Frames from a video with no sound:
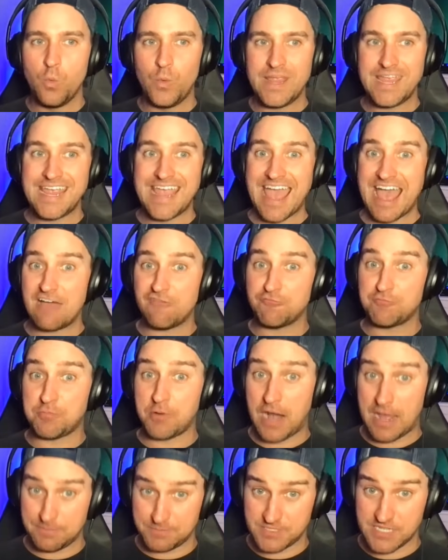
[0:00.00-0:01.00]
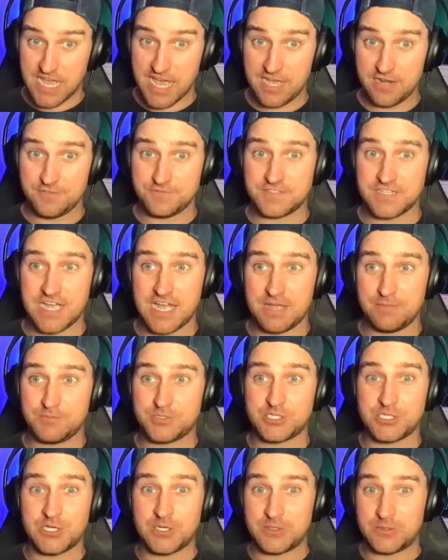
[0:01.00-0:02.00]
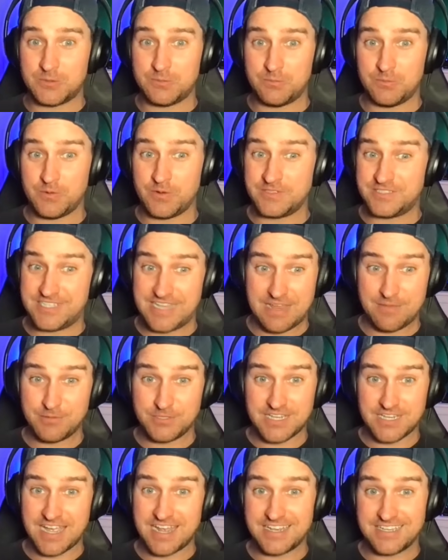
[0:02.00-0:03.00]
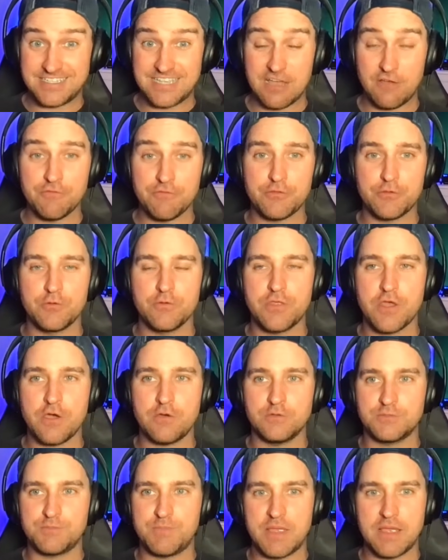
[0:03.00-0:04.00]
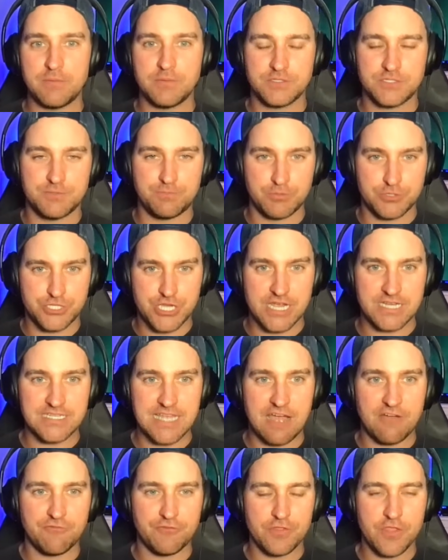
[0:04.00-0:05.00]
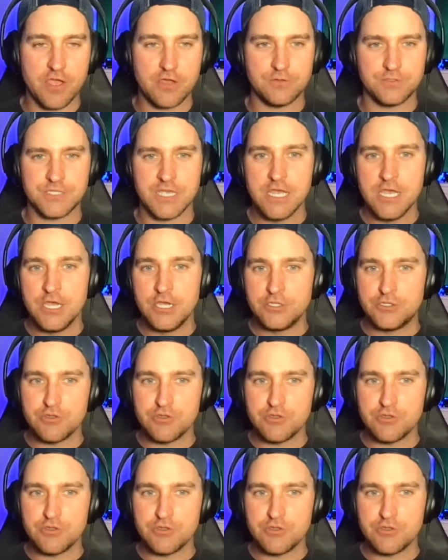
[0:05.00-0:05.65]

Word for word: We have props ahead of time, so we're able to kind of delve through those, be able to project out for those,